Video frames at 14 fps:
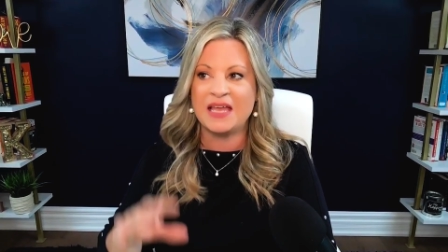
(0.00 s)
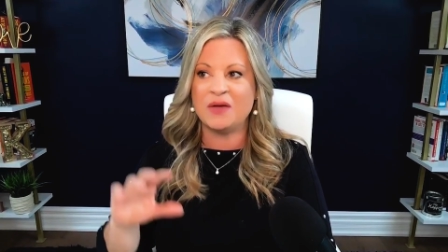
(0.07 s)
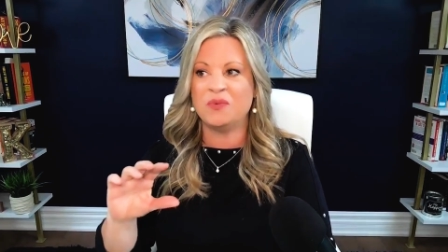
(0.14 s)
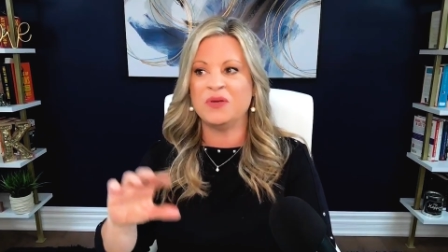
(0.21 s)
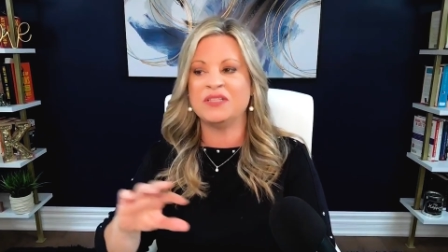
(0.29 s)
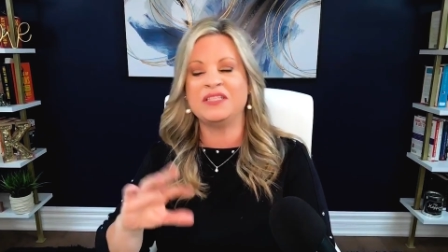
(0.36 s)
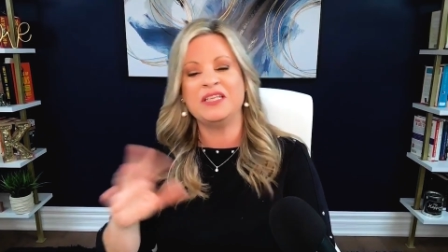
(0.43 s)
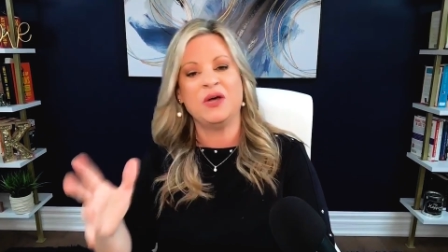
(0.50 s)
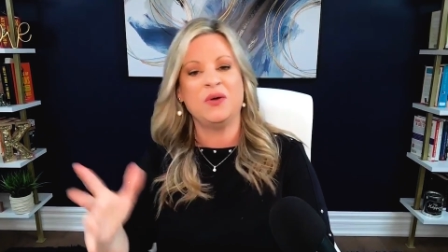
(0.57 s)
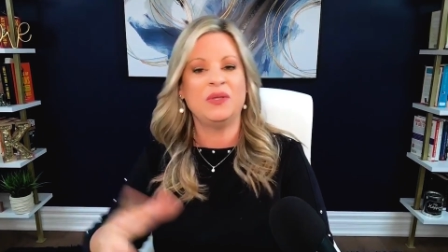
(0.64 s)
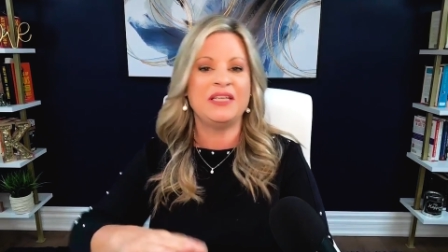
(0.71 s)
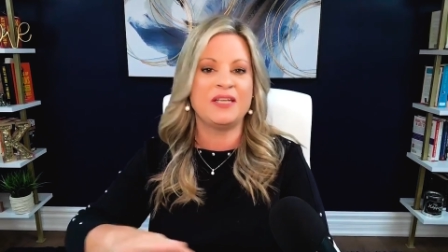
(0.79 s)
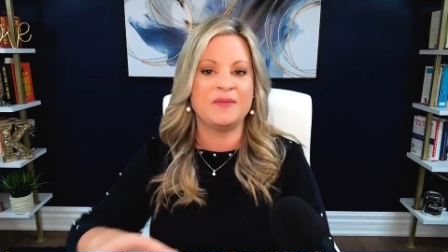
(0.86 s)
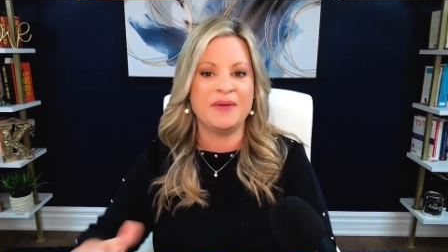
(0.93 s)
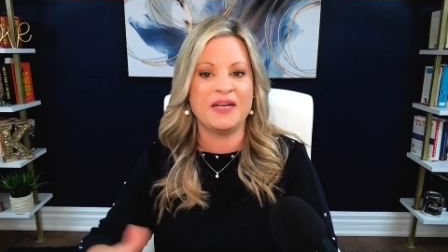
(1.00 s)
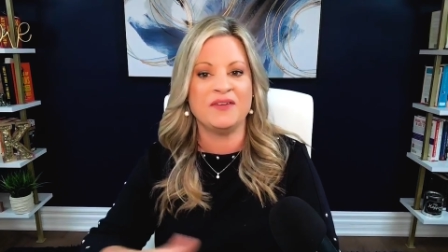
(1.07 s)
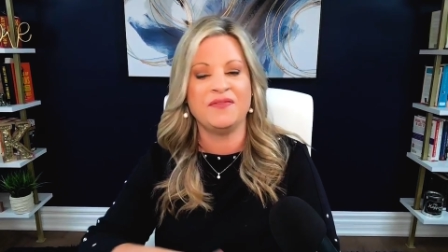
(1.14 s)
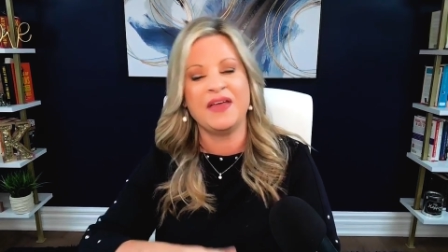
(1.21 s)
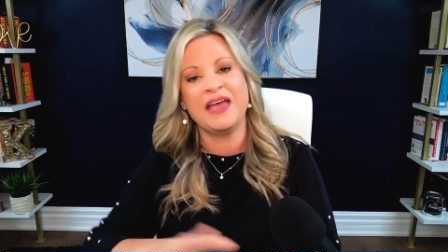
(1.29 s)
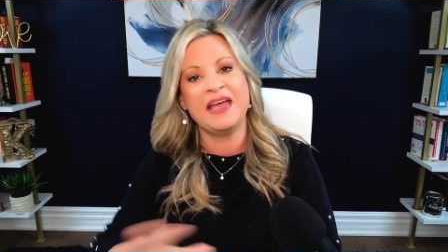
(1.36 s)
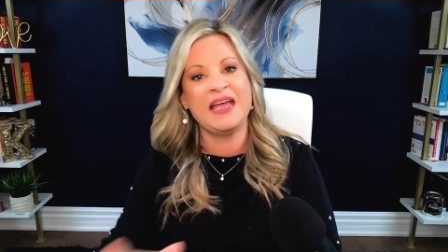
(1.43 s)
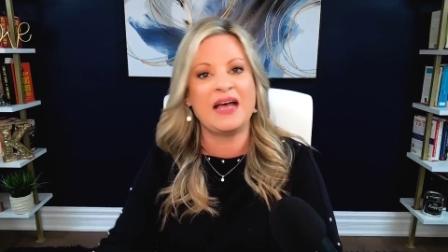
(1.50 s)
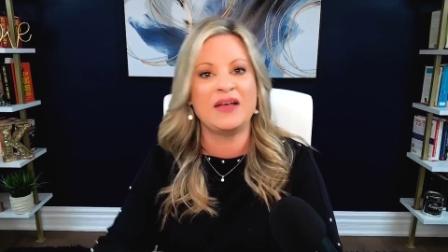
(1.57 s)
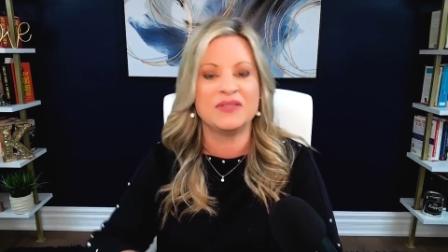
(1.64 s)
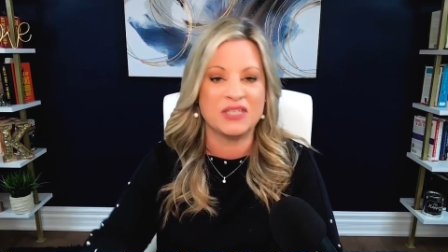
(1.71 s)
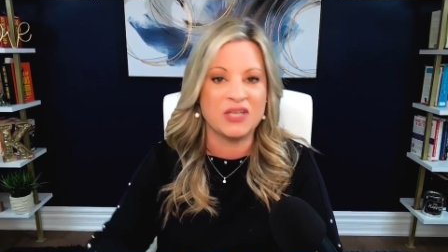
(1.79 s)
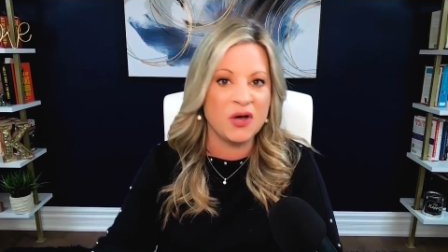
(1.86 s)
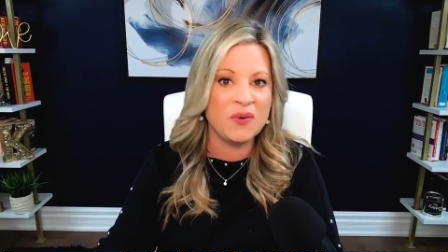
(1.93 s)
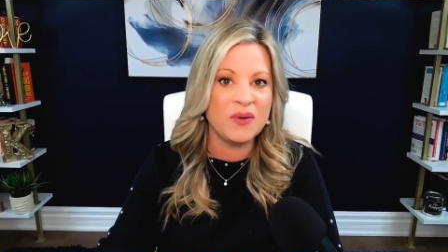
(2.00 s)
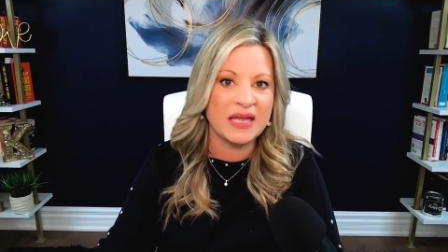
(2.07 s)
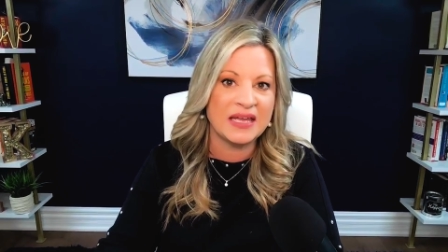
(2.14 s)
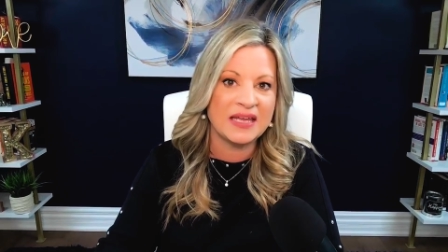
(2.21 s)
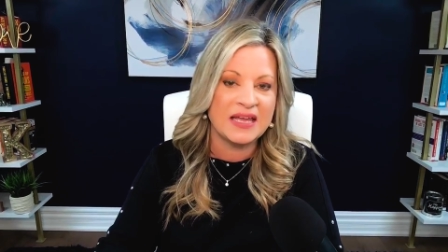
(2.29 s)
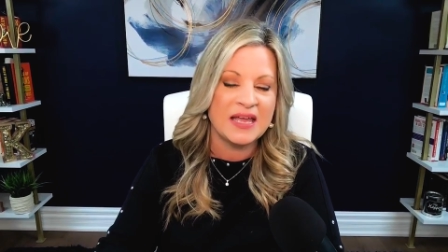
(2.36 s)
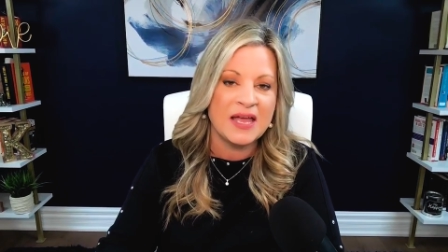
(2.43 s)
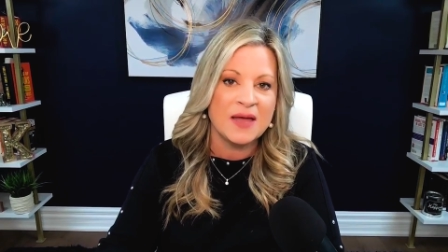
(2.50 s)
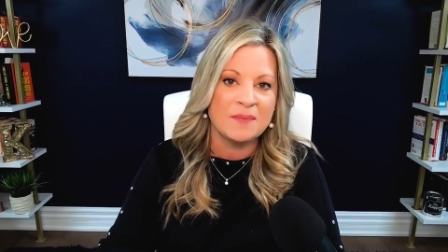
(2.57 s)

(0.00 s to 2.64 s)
It was, you know, a little bit of, hey, how's it going?